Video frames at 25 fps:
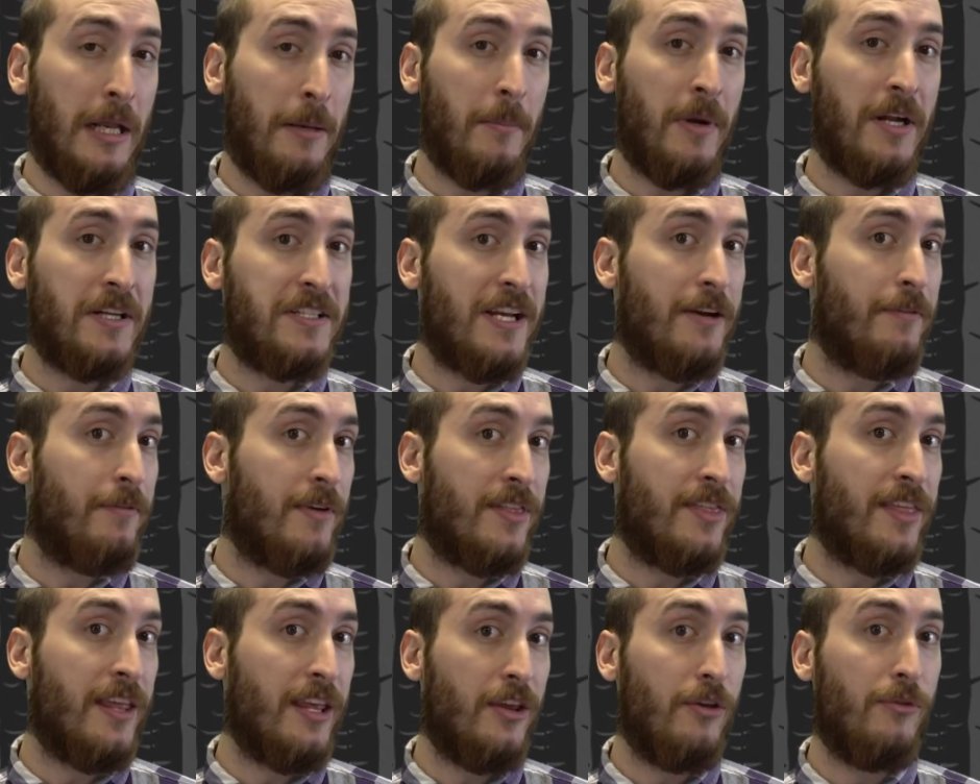much
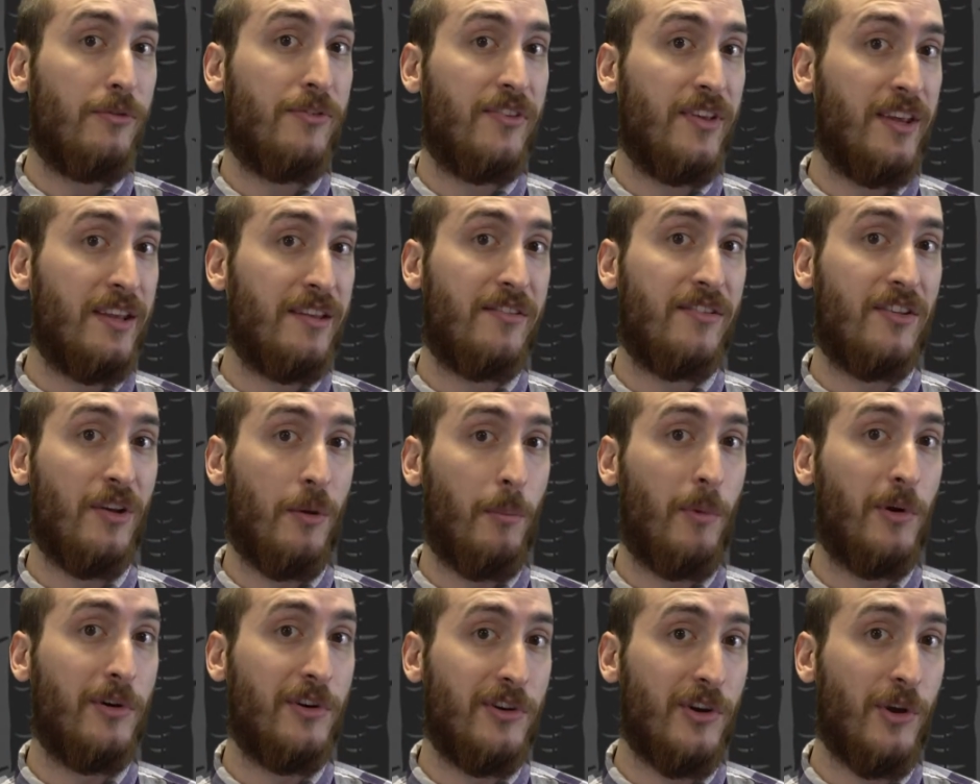everything you've seen
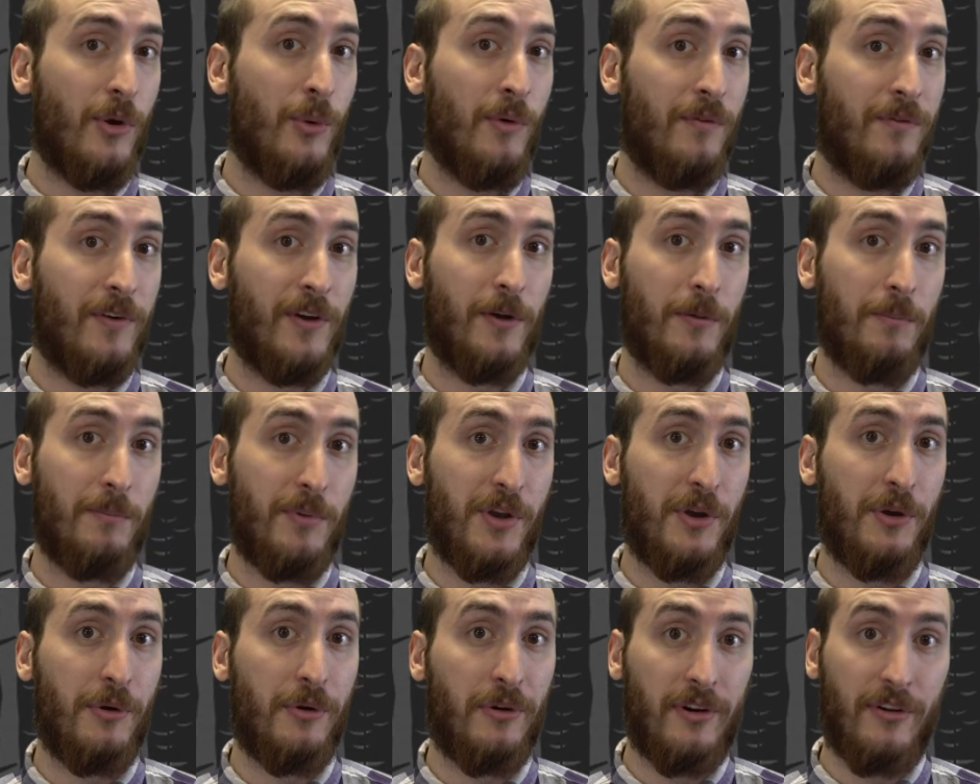someone do with a
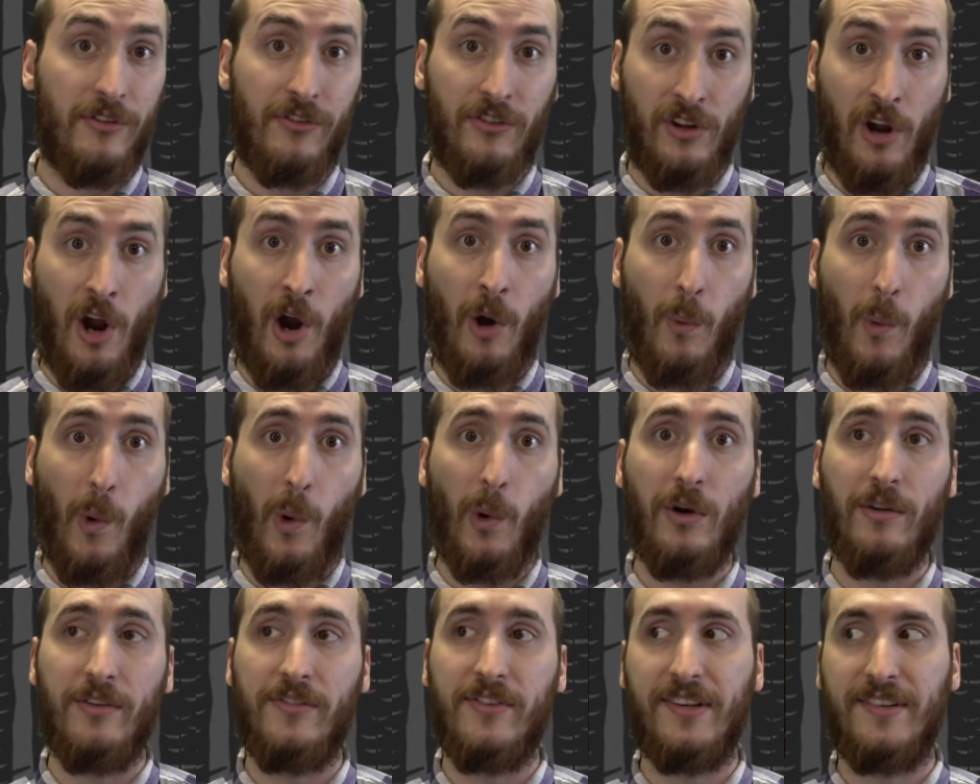computer in Star
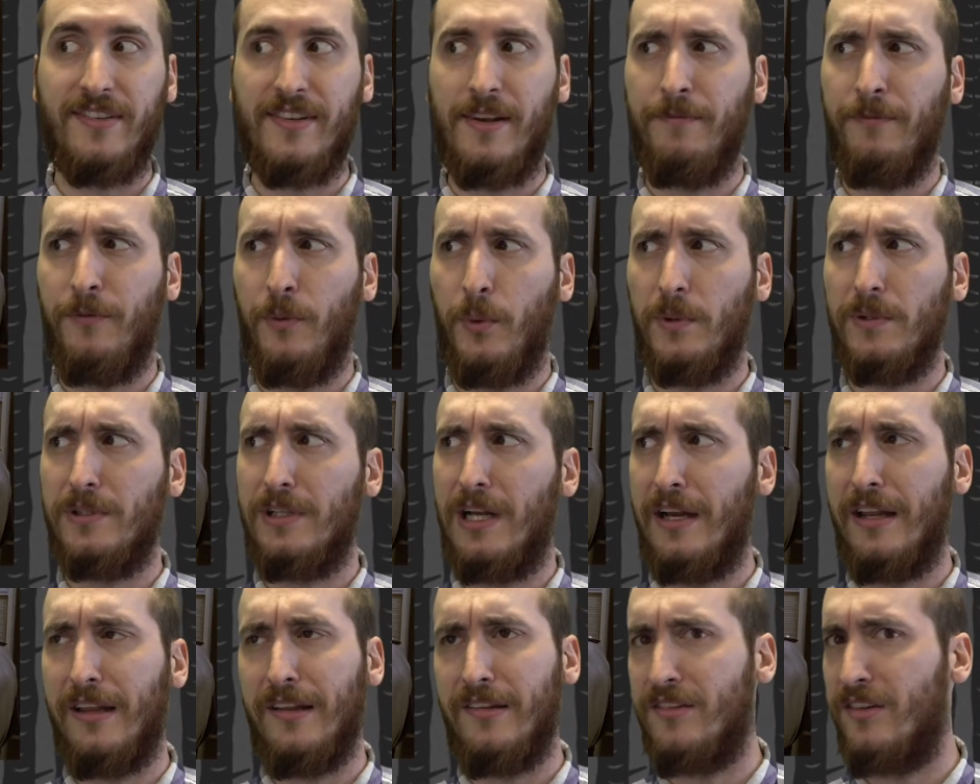Wars, except for
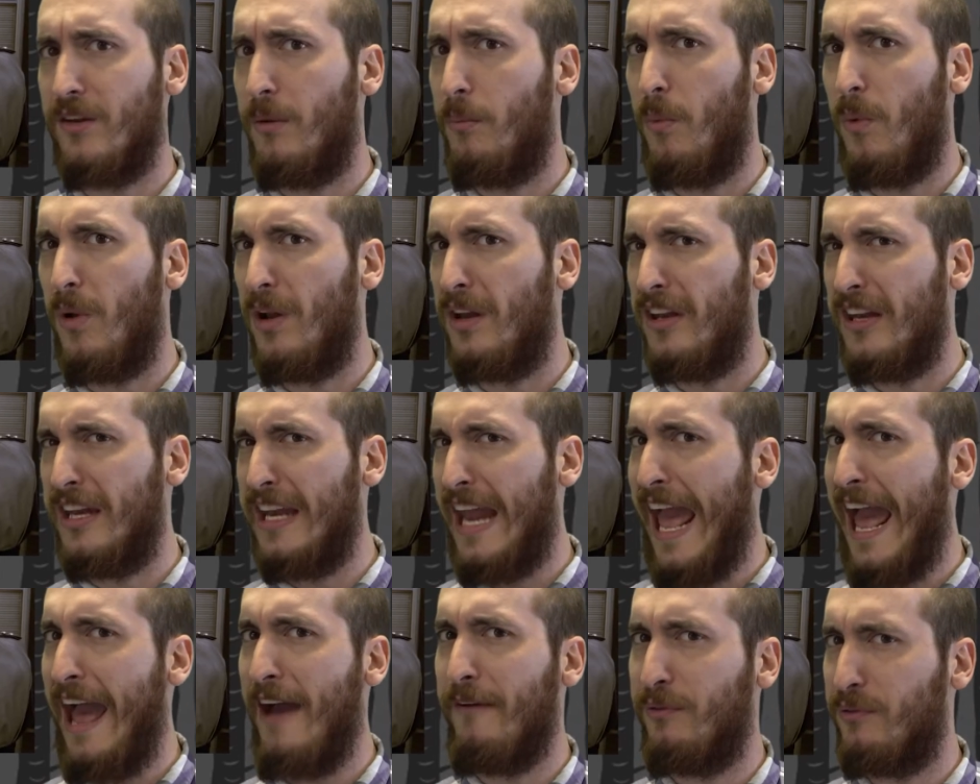cutting someone in
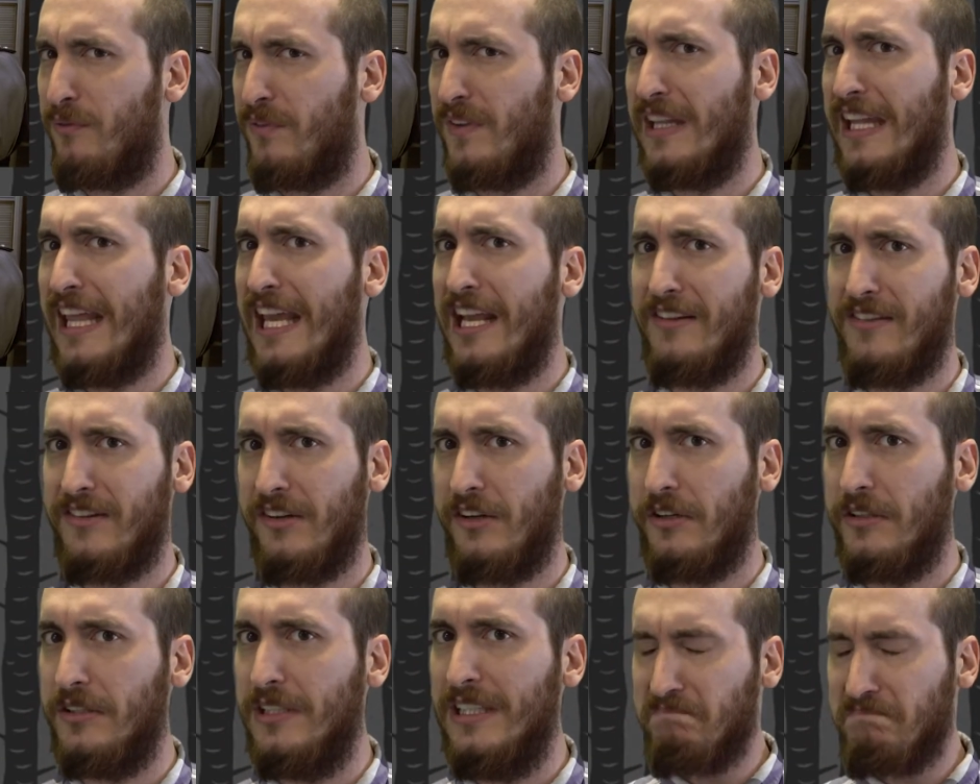half with a
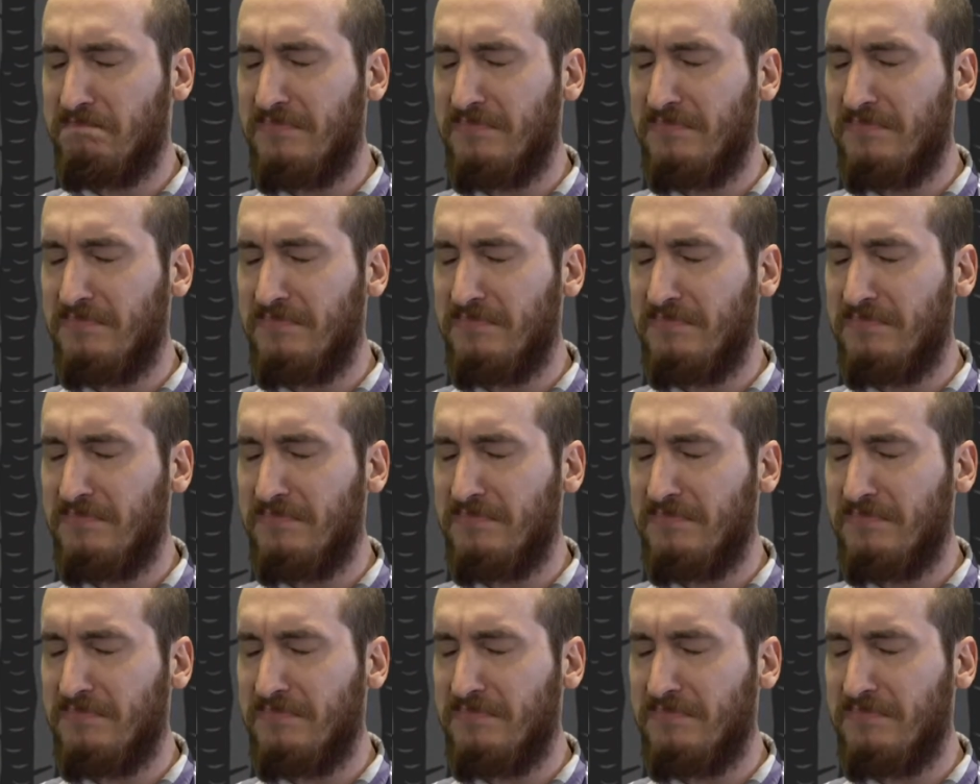laser.